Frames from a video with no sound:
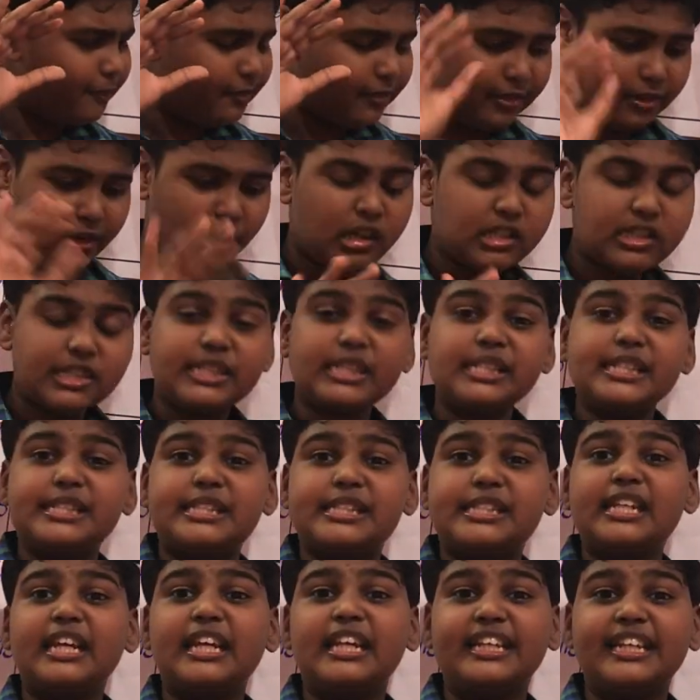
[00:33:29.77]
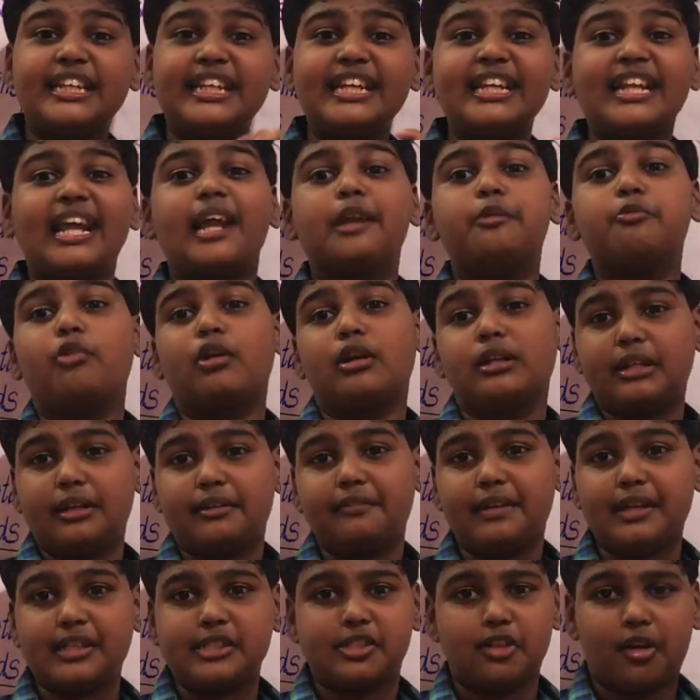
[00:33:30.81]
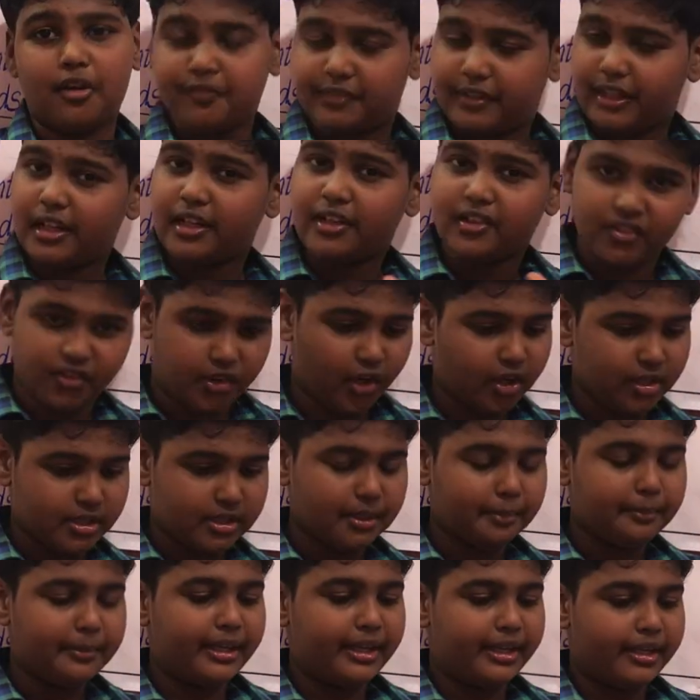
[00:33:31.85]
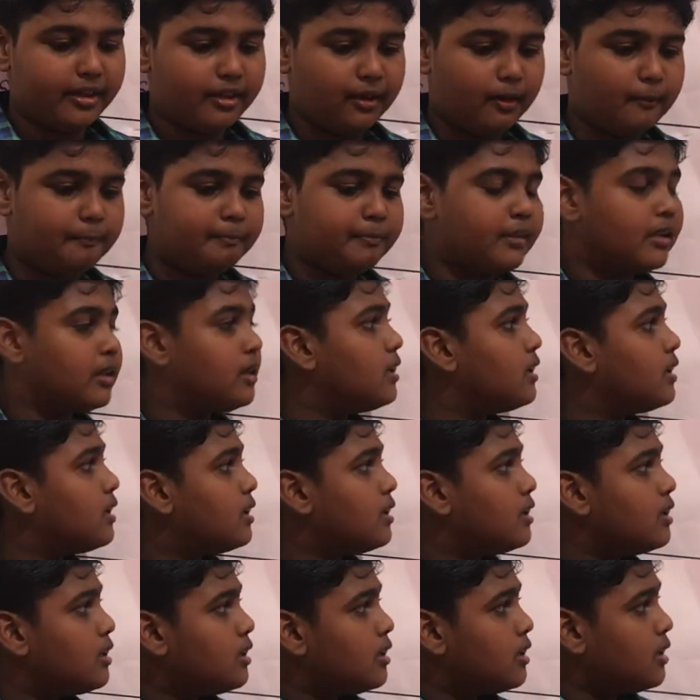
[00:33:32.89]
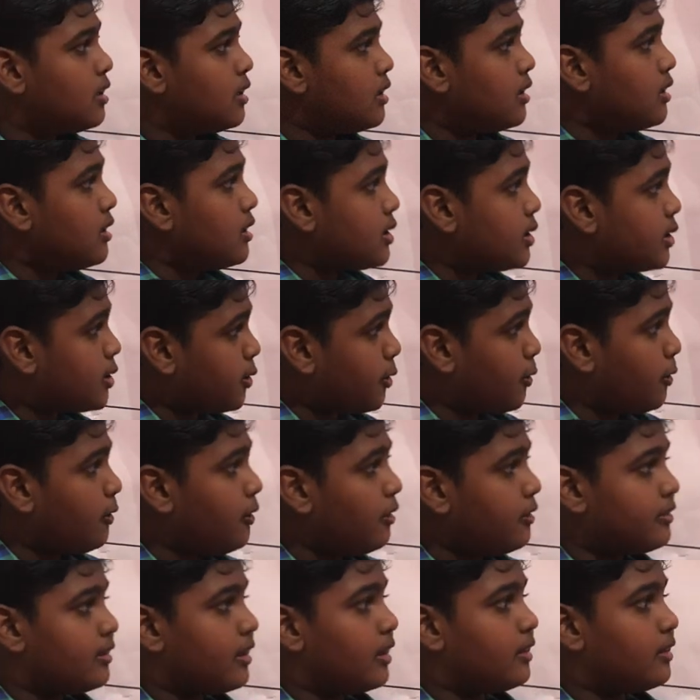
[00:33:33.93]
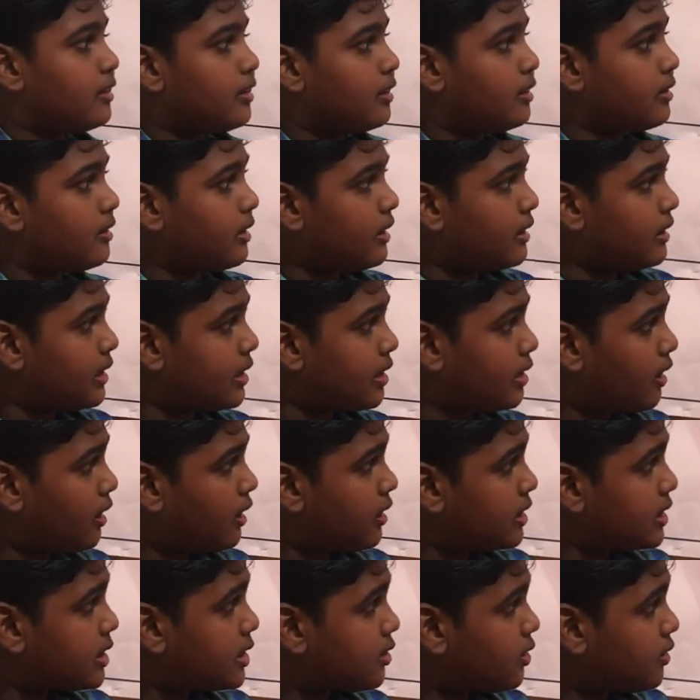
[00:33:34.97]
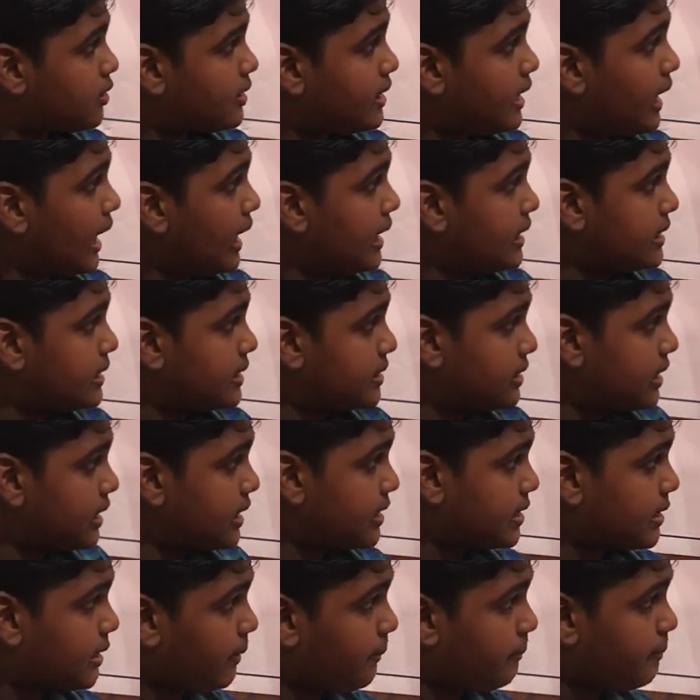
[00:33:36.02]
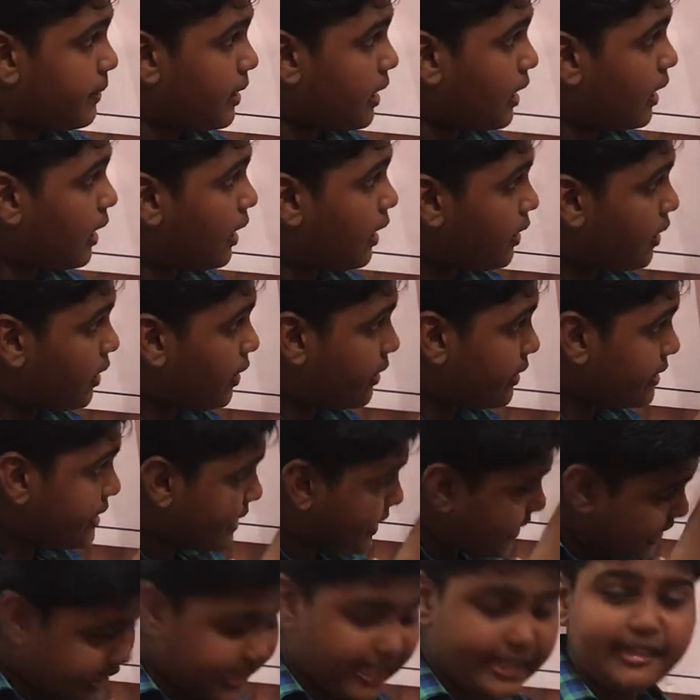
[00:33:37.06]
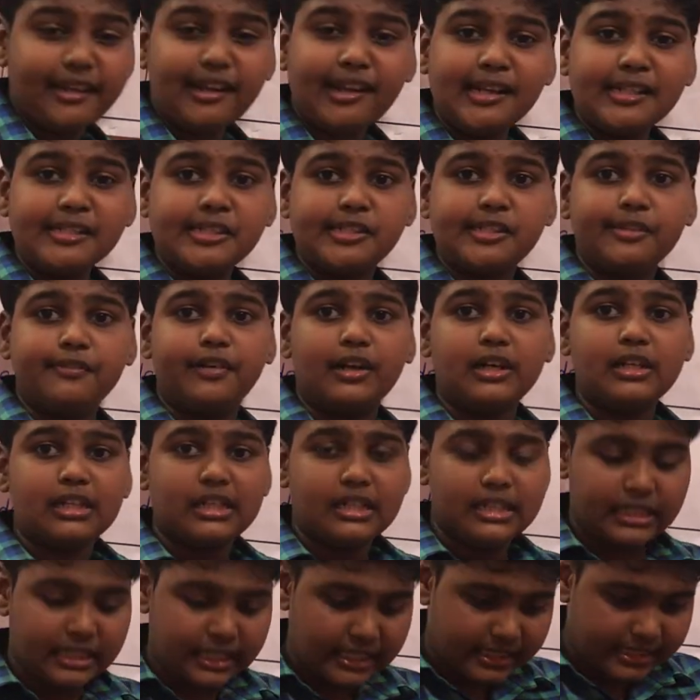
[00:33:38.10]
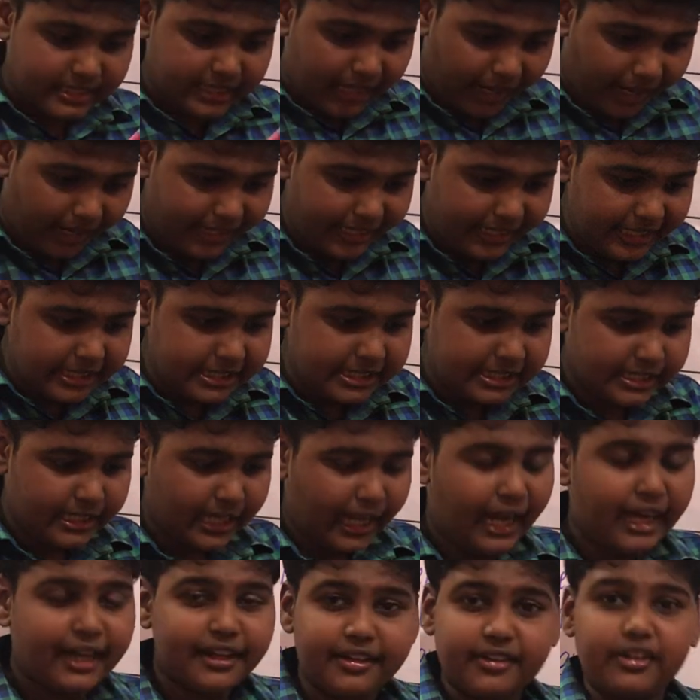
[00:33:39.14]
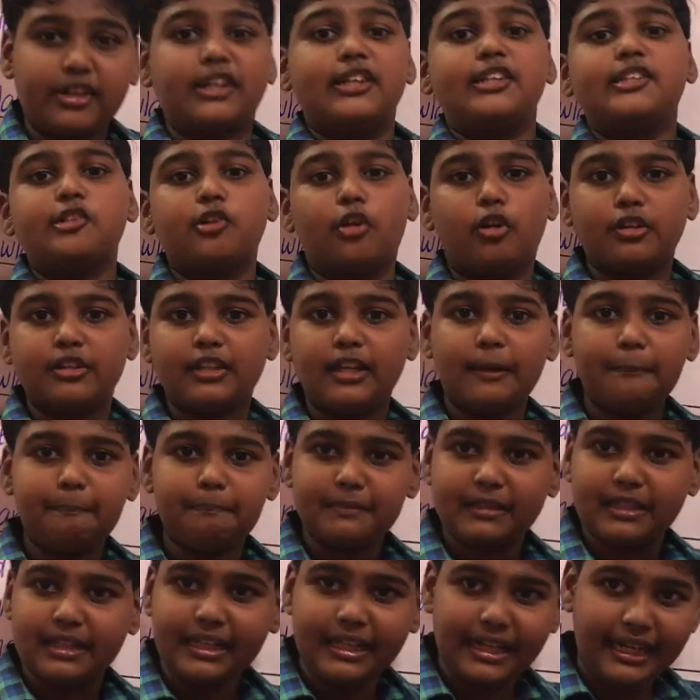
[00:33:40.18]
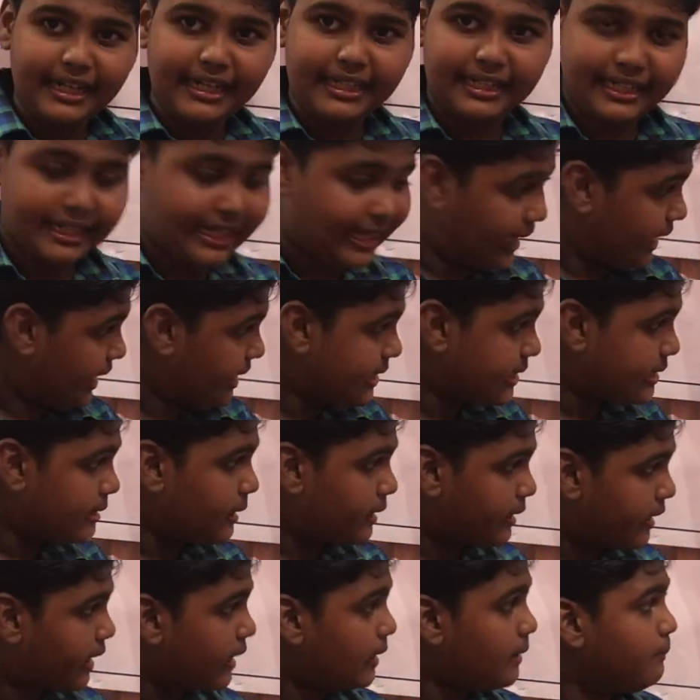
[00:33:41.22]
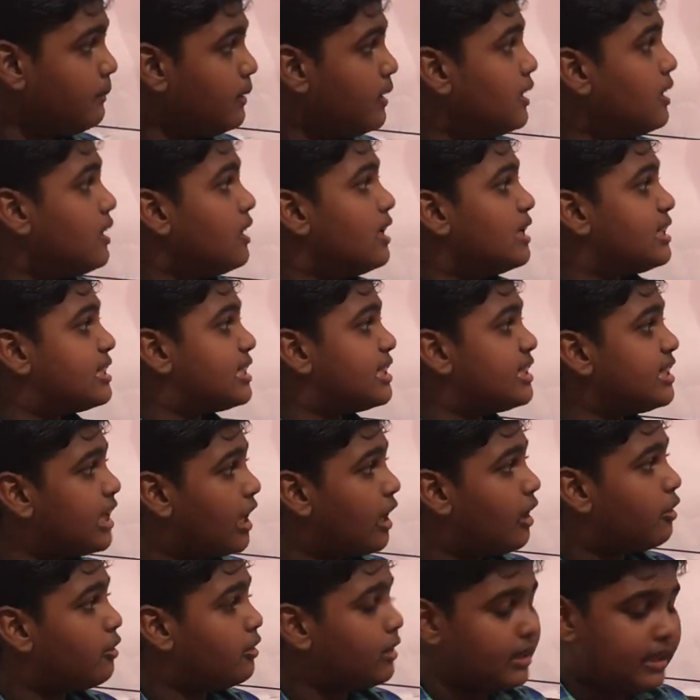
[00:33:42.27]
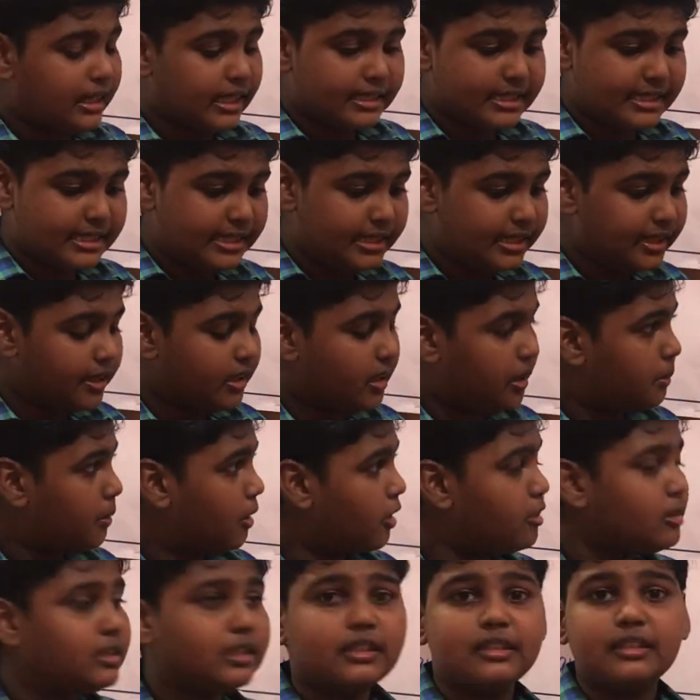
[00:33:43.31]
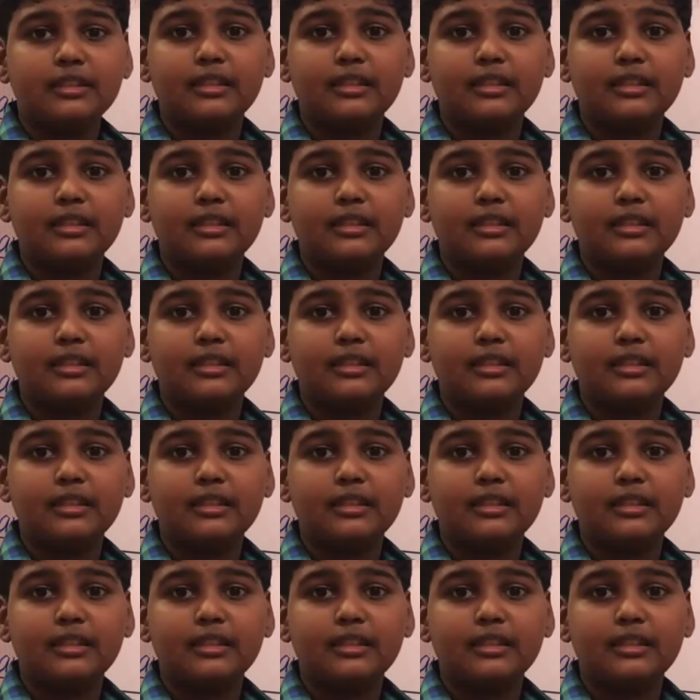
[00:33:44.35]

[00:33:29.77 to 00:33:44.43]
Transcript: largest inland waterways of the North America. So this St. Lawrence River, it connects and drains all the Great Lakes, right? So now let's learn about